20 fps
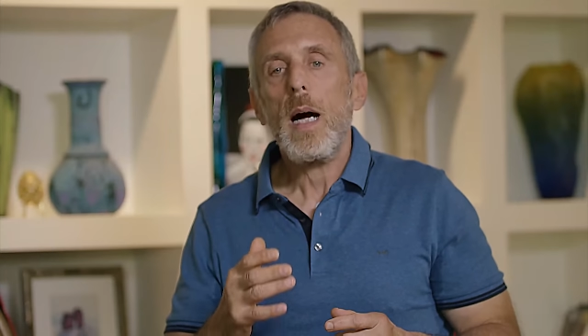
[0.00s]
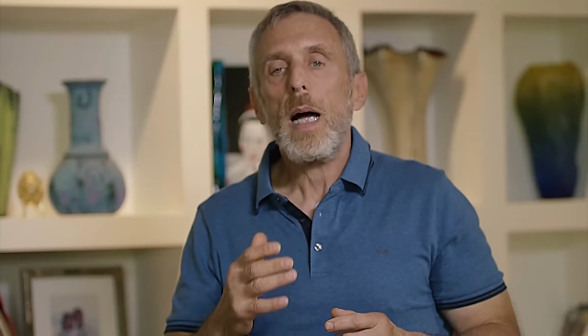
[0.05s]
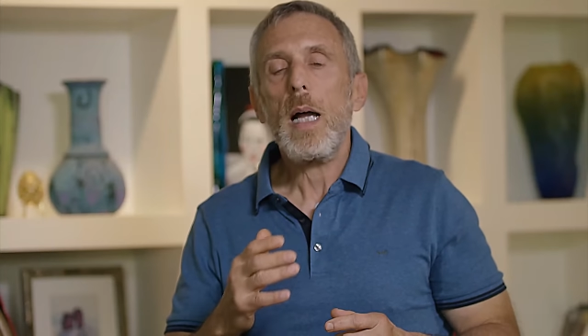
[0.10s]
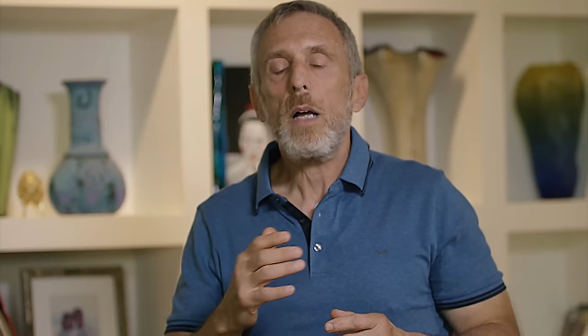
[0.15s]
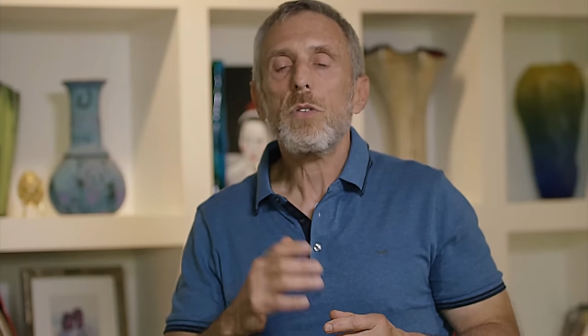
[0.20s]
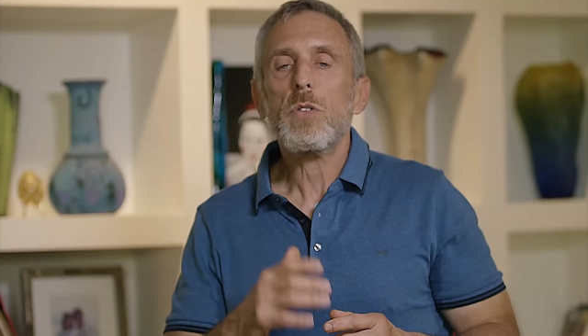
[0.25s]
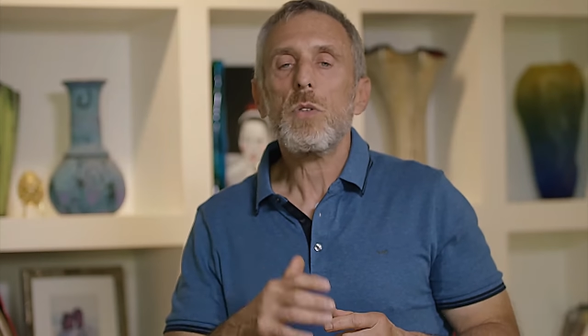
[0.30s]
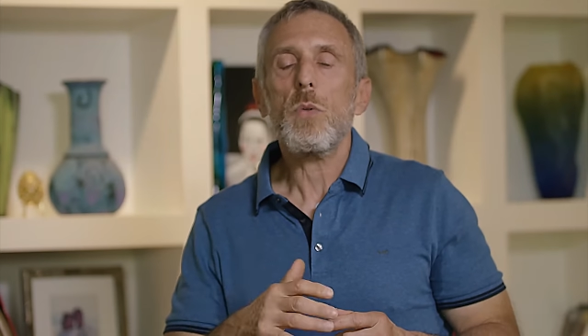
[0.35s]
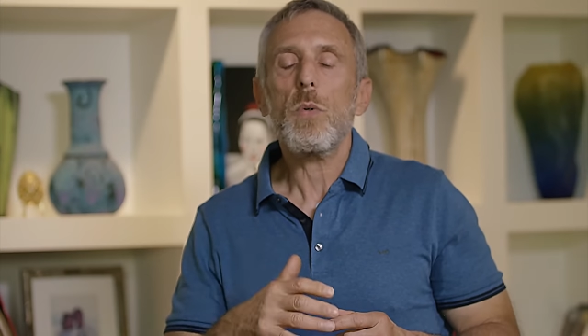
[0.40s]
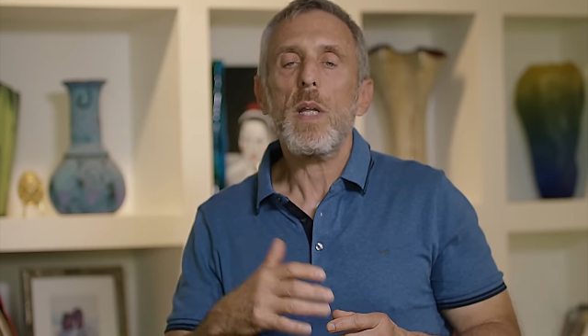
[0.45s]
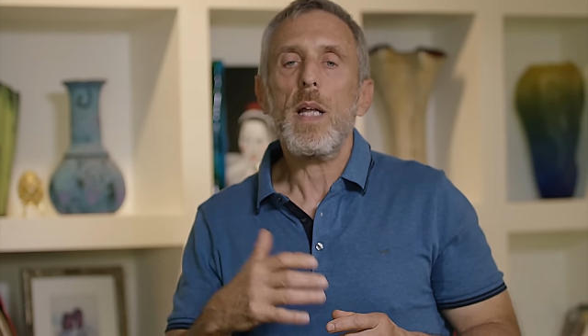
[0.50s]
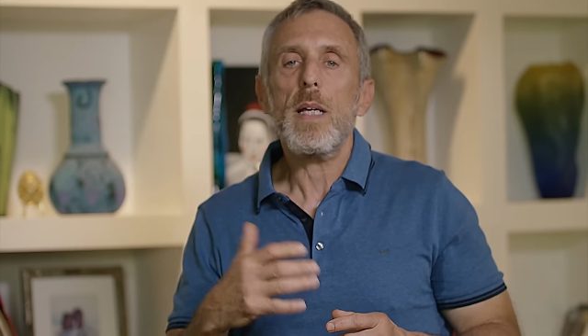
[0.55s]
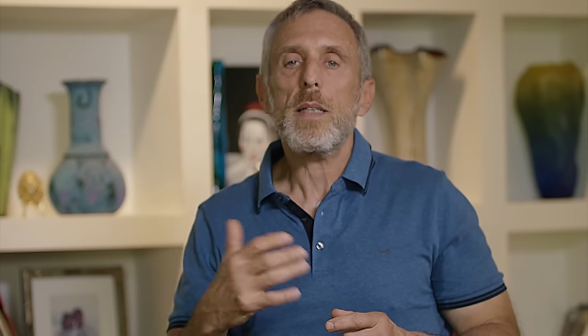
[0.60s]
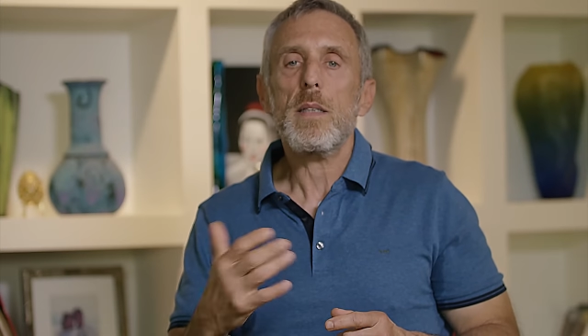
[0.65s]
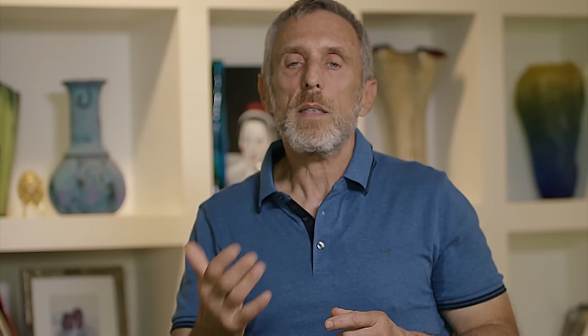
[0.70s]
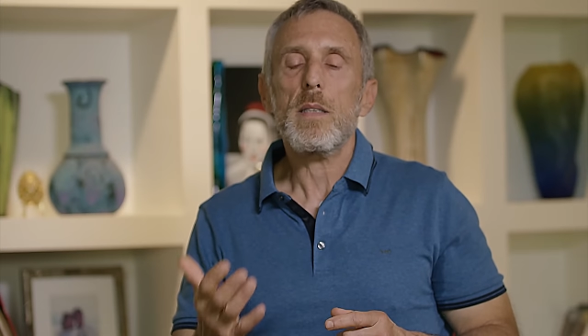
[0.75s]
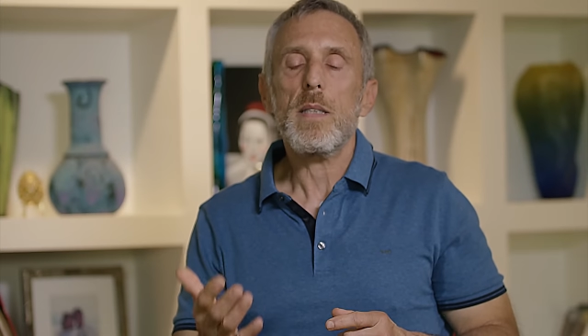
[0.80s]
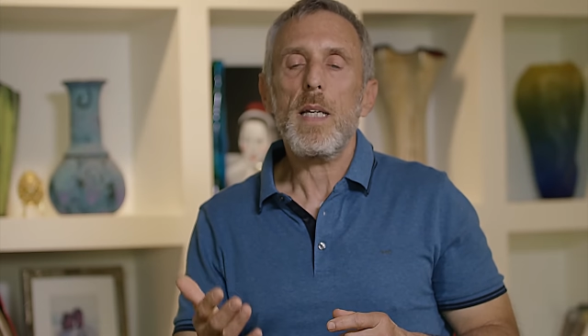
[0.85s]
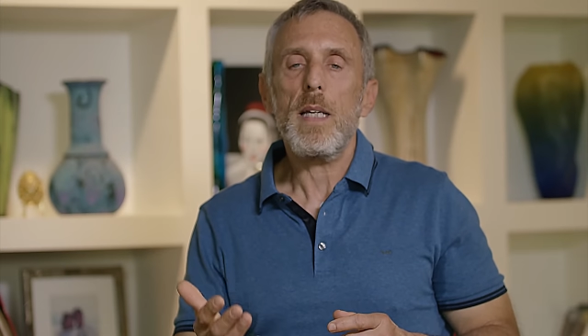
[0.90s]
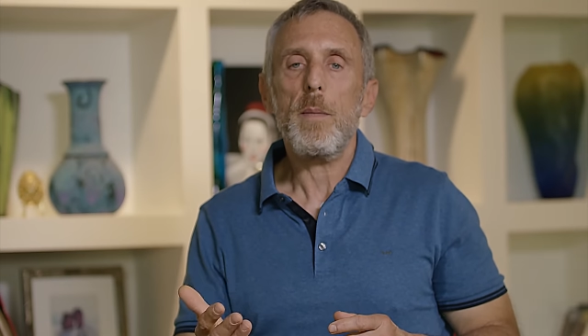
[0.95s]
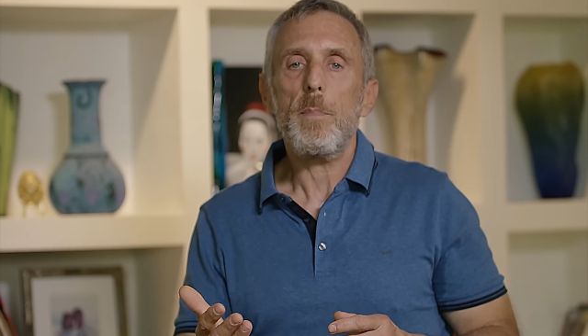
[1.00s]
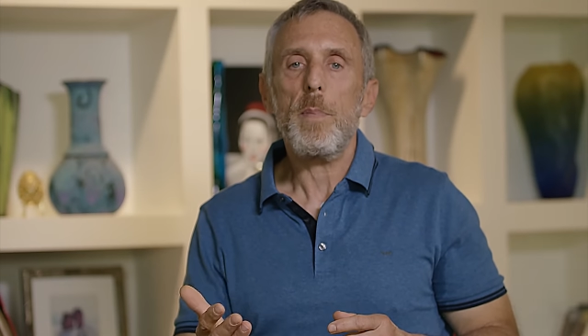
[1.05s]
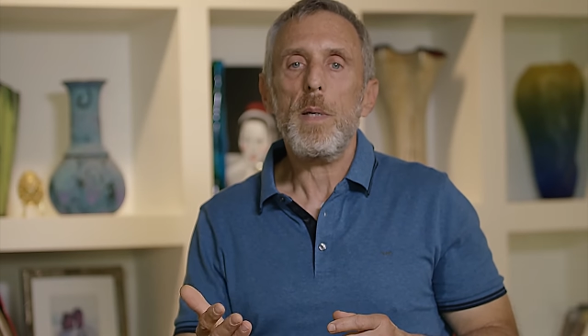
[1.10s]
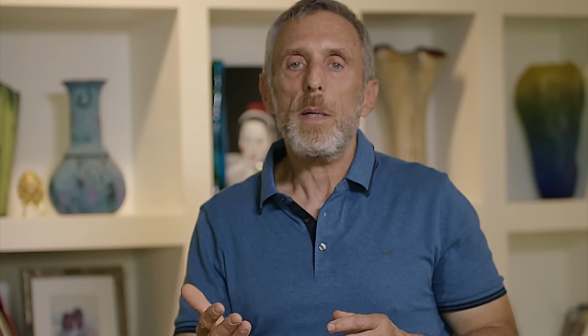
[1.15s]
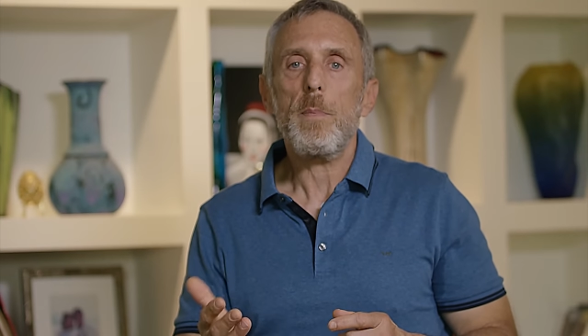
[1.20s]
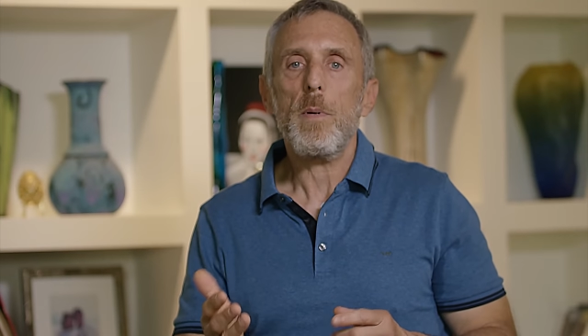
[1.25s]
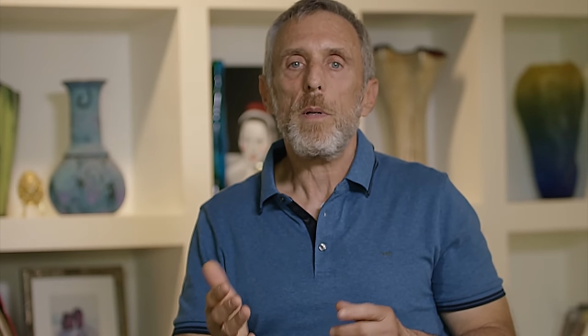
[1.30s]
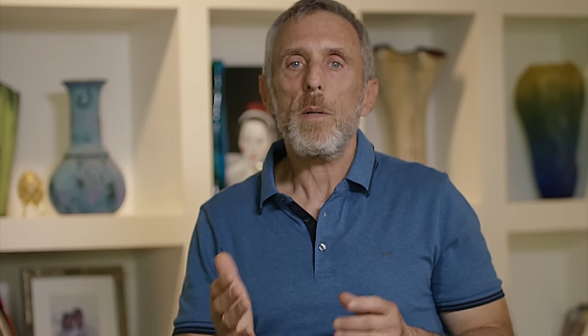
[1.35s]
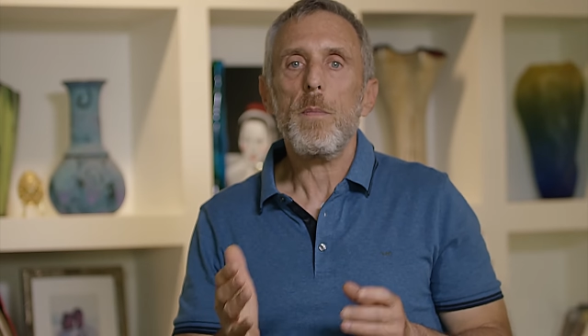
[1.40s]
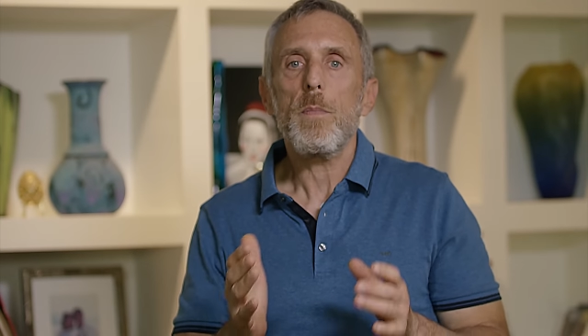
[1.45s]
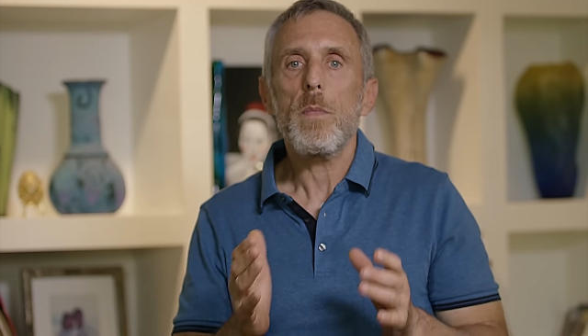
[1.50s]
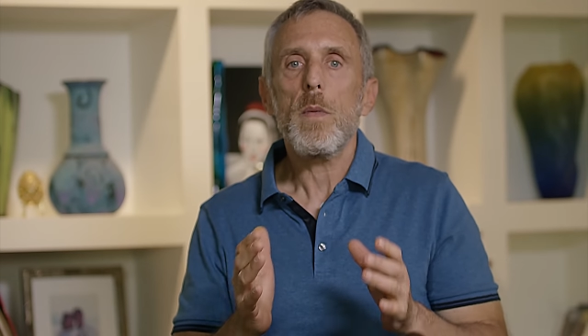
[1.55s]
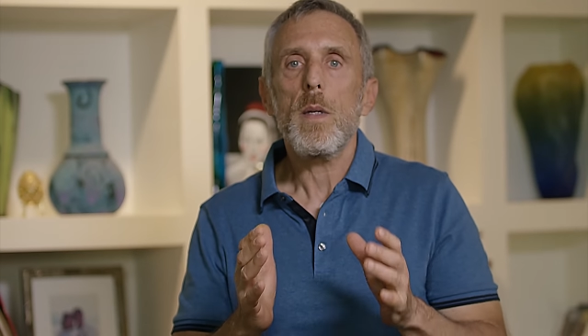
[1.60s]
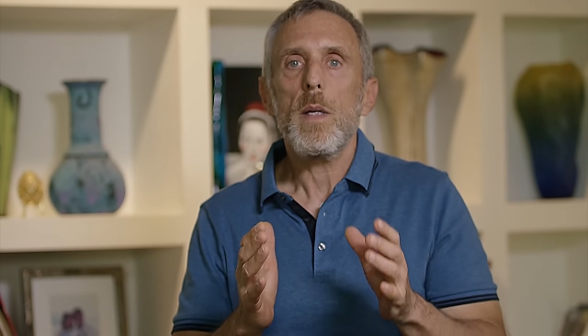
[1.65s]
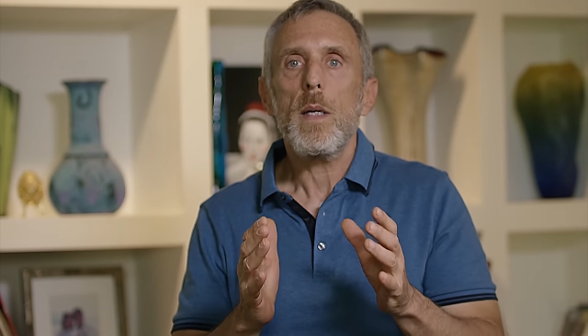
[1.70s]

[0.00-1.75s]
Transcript: I also would like to say to people,